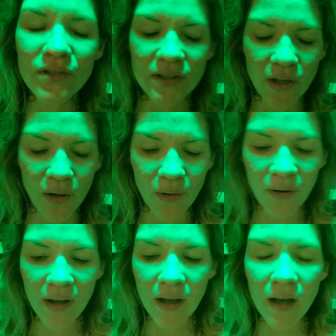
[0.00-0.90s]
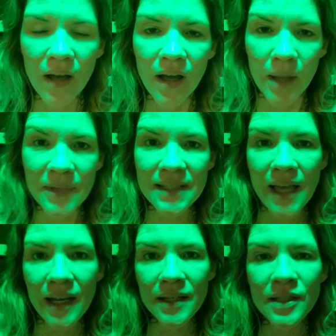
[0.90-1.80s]
So I'm
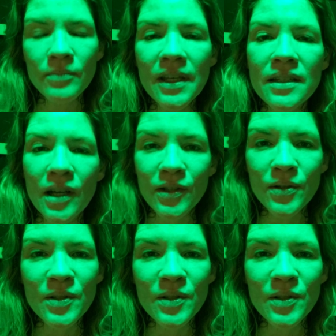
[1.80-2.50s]
excited to meet Dr.